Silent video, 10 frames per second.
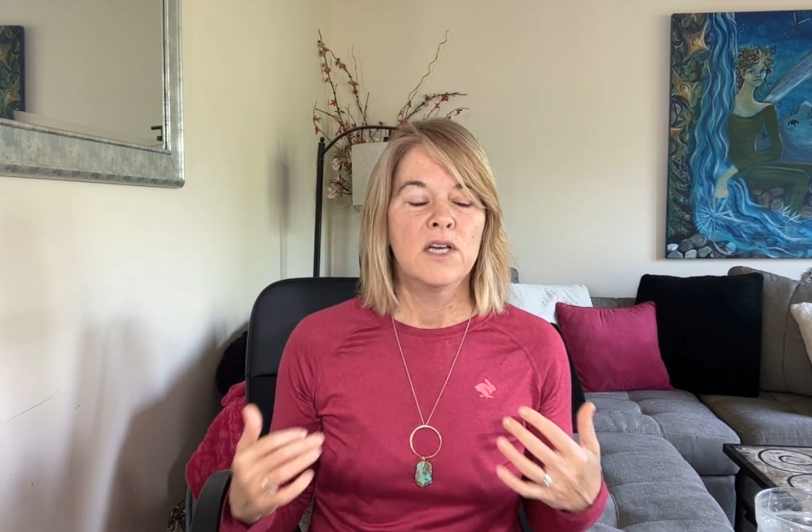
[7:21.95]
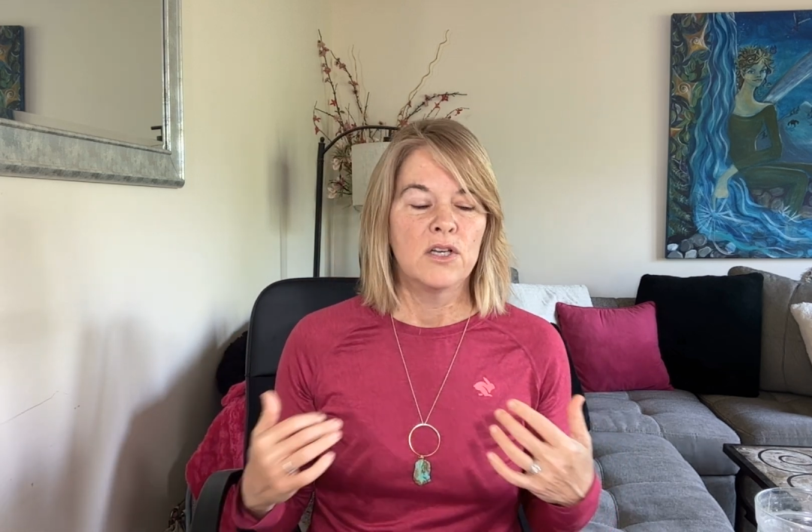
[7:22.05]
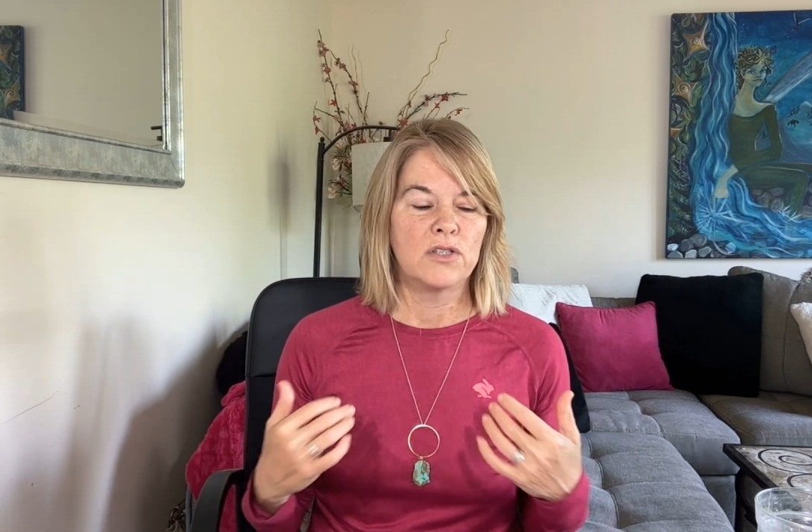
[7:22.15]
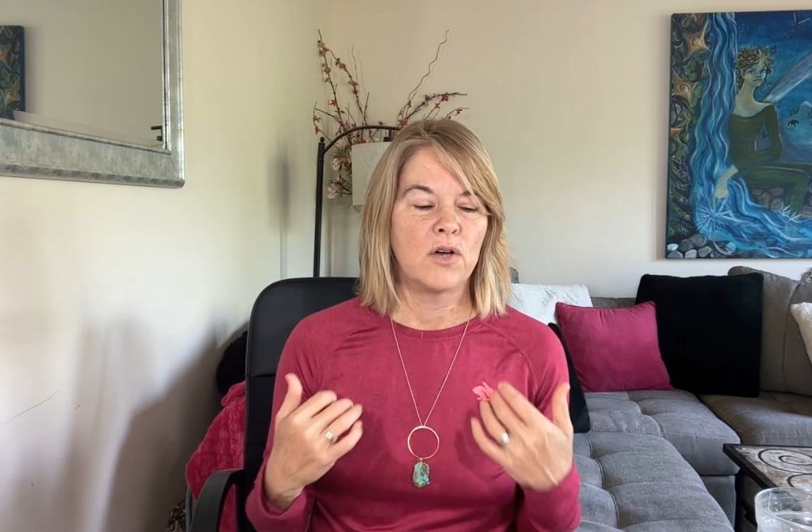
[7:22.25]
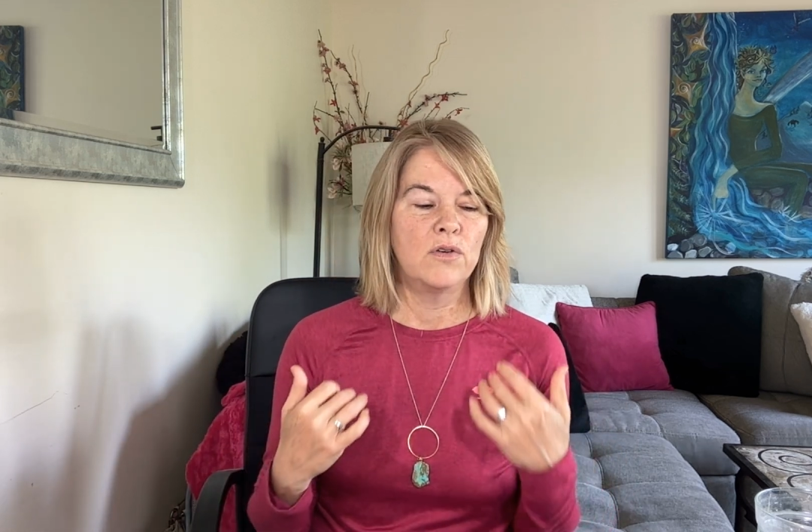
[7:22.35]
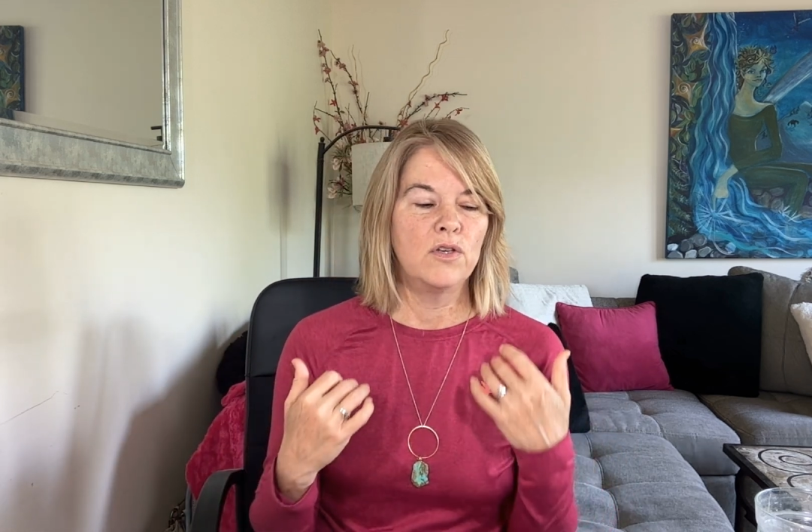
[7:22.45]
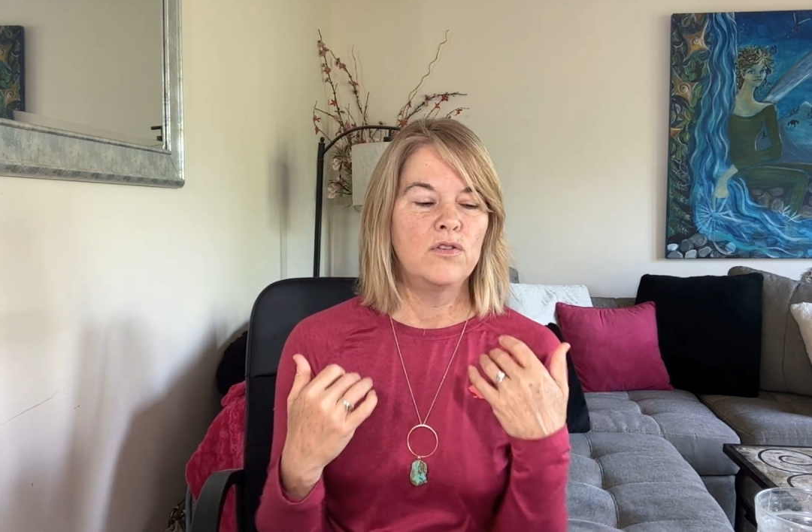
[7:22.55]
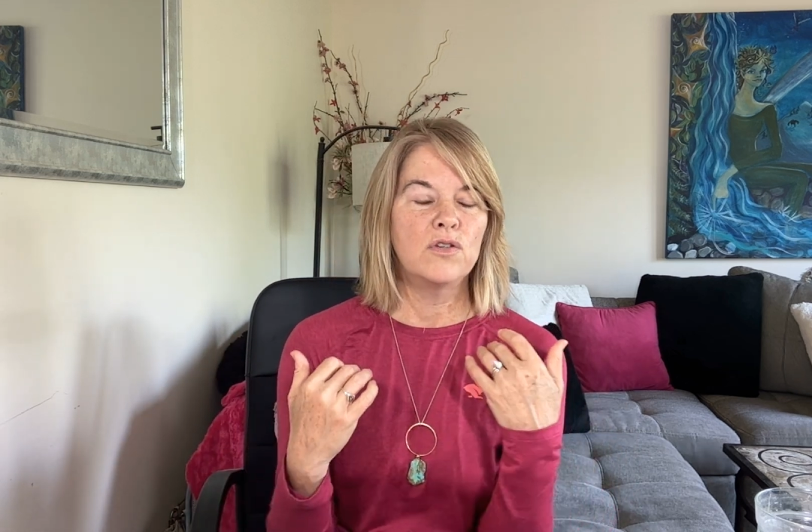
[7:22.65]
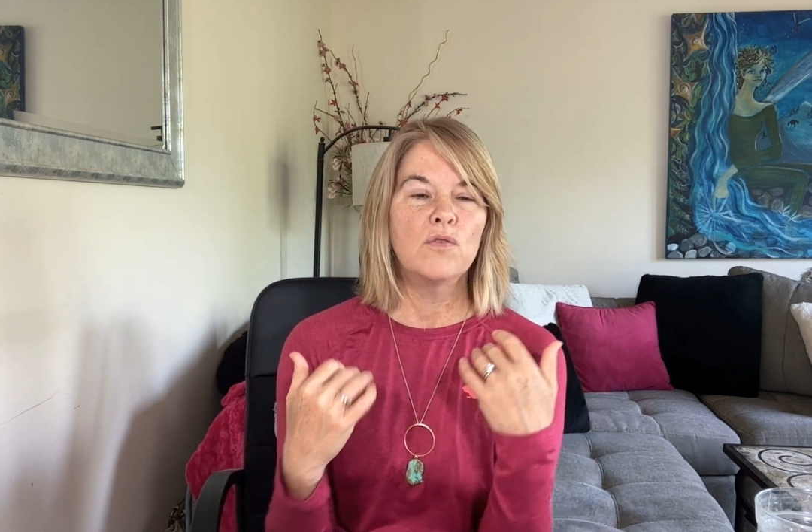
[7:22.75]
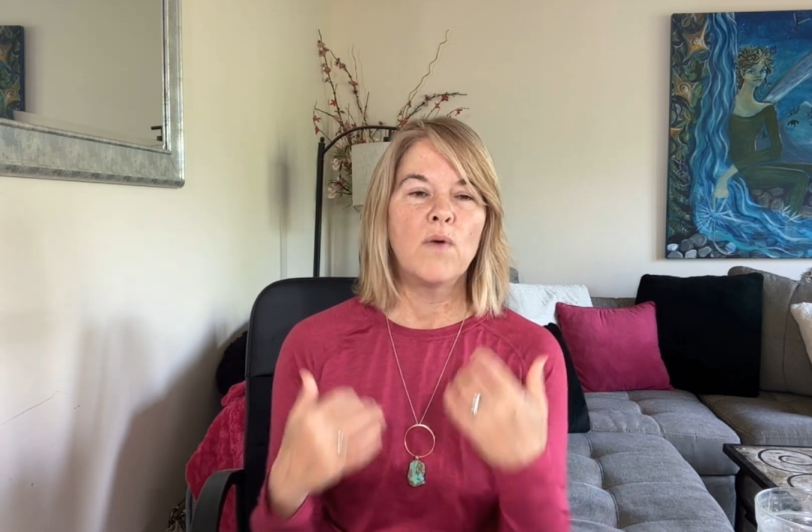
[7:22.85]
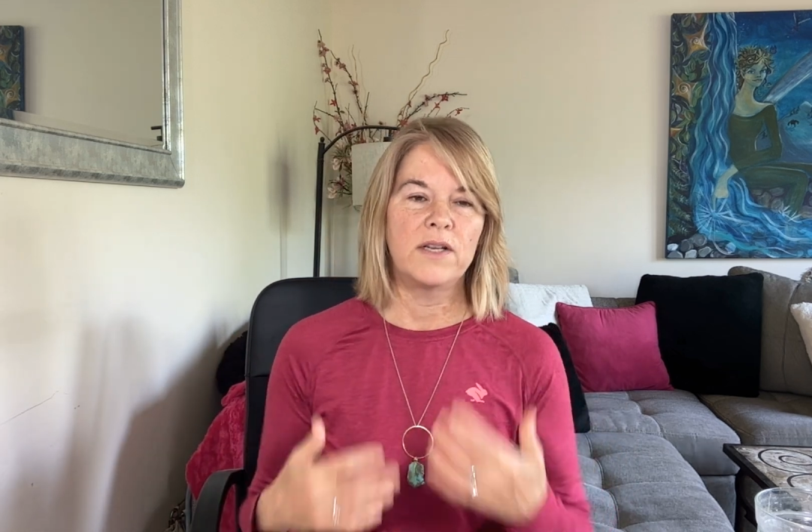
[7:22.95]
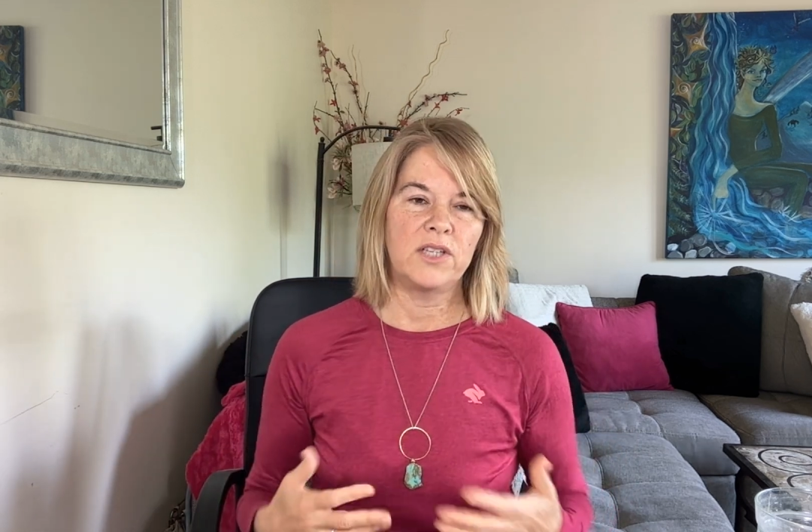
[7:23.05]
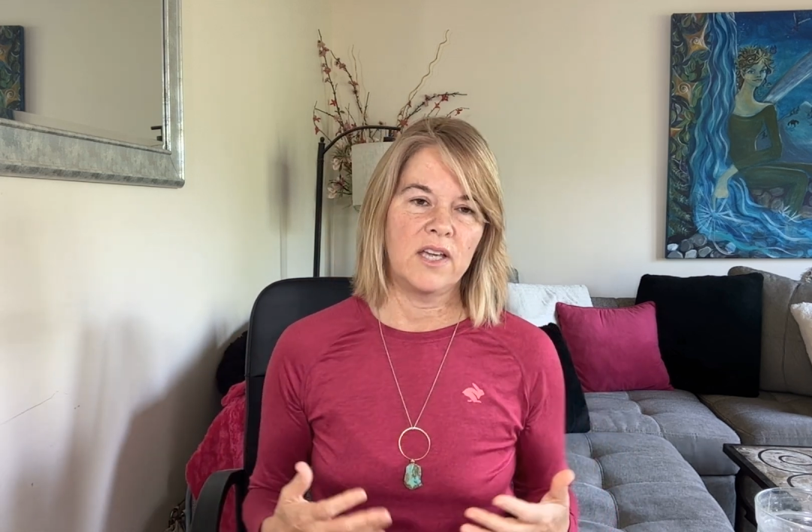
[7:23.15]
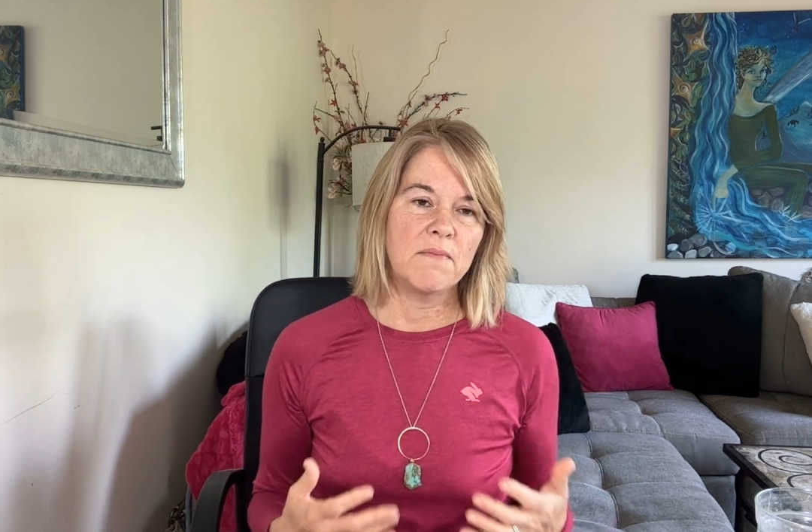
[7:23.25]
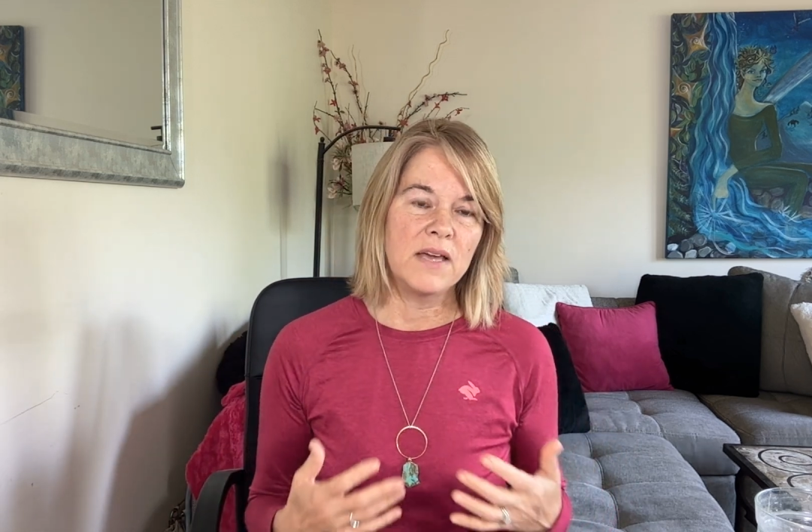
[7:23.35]
So you do want
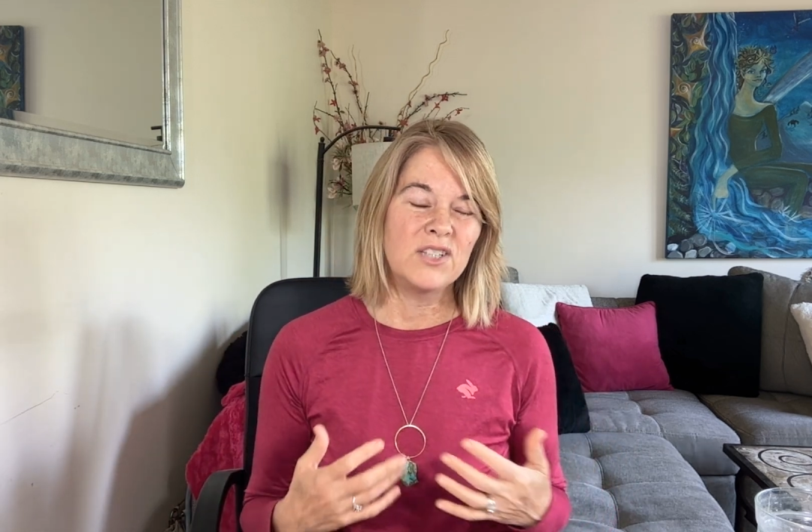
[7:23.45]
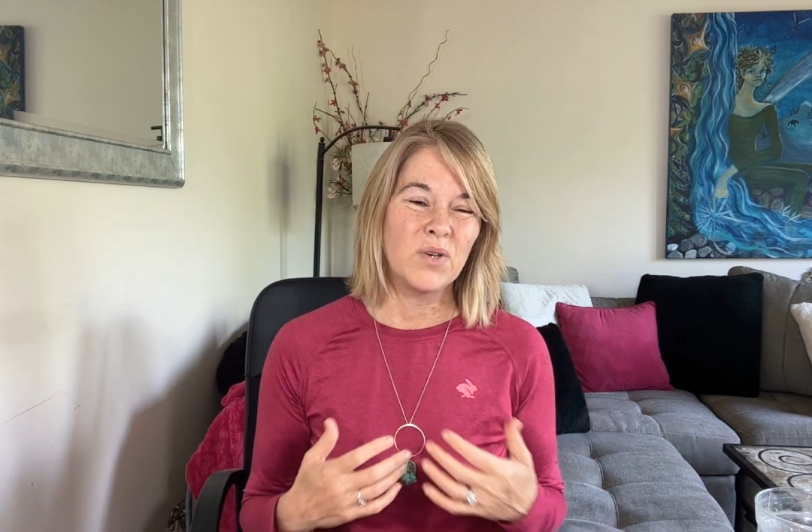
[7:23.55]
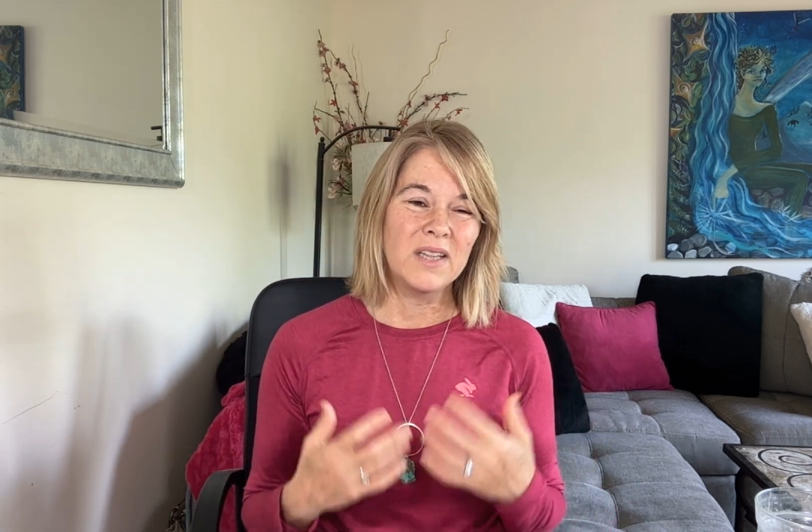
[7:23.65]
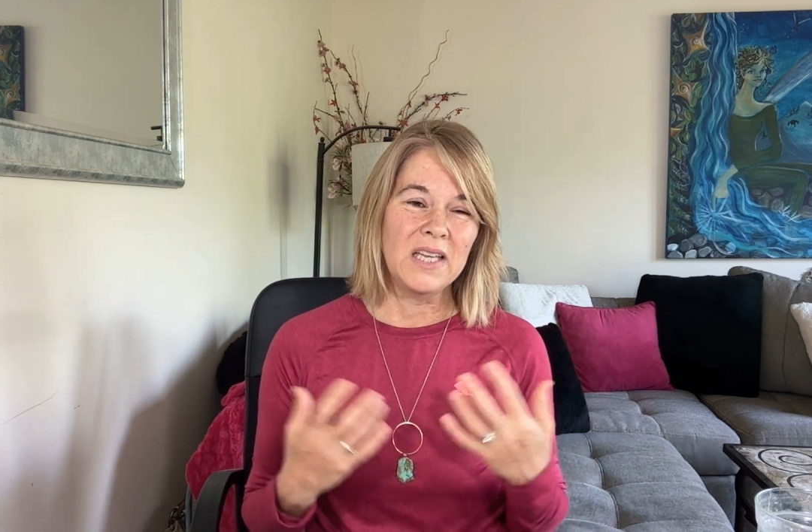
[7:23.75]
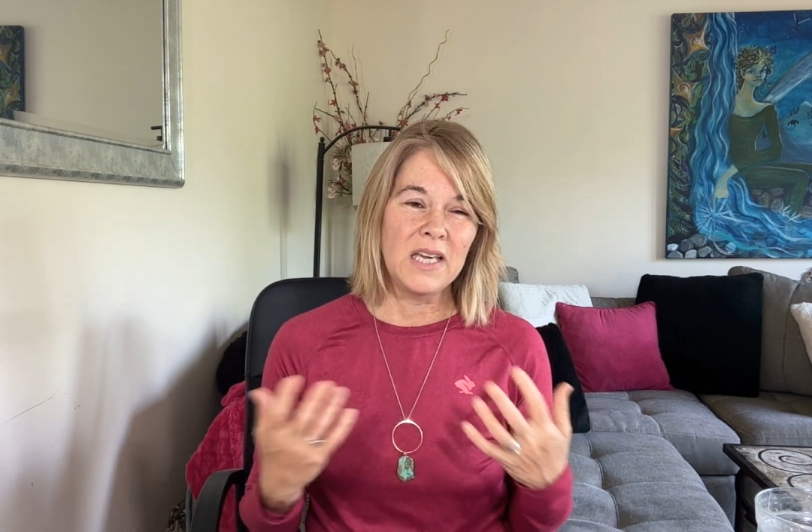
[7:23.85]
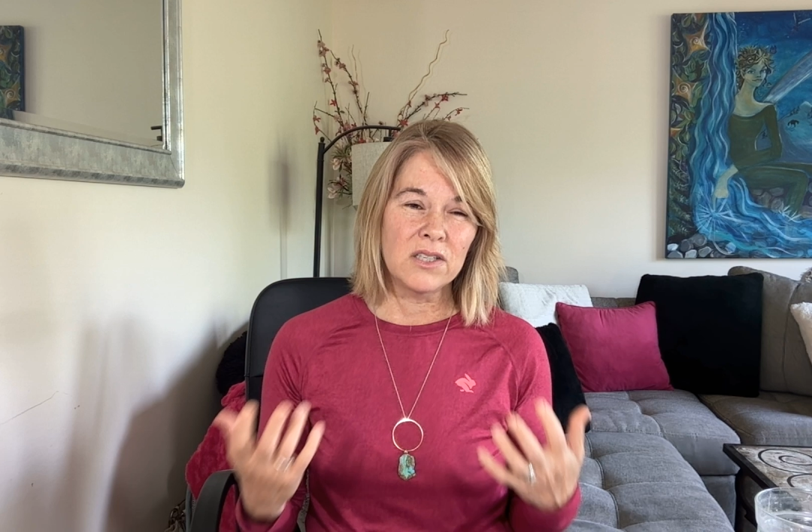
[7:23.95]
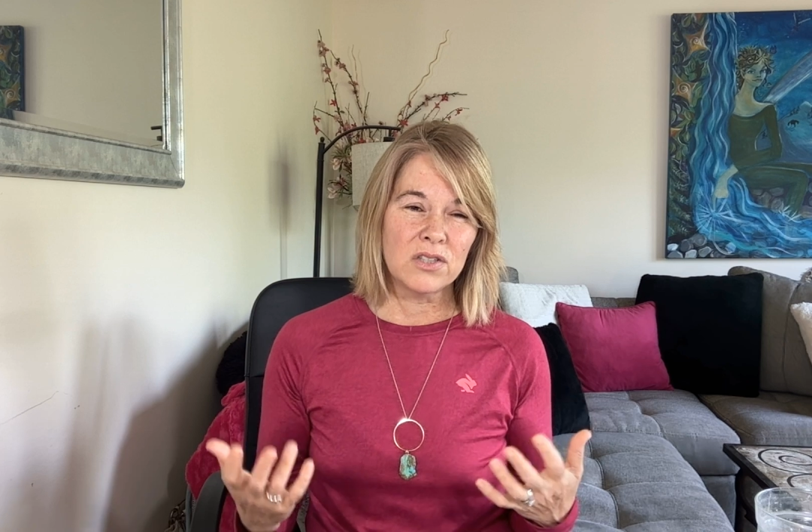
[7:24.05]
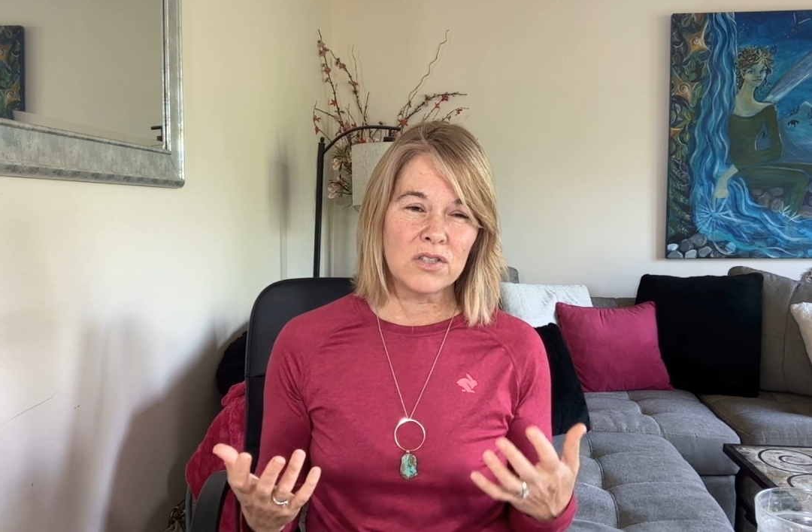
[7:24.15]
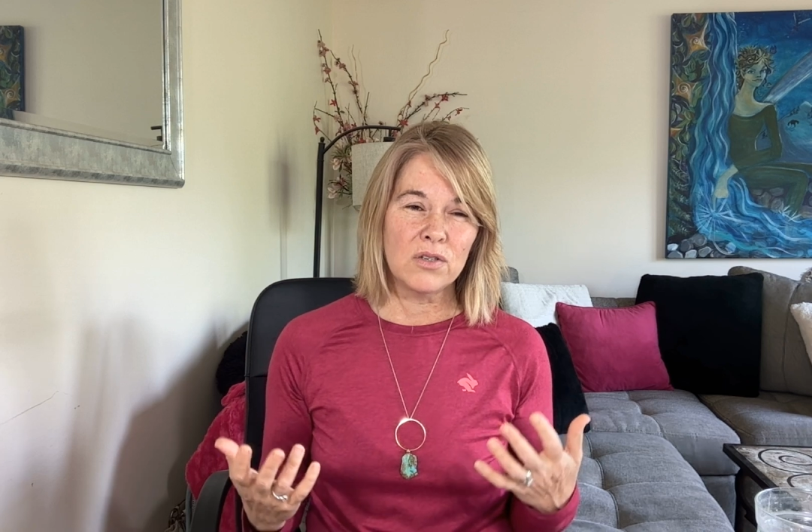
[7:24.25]
to commit to at least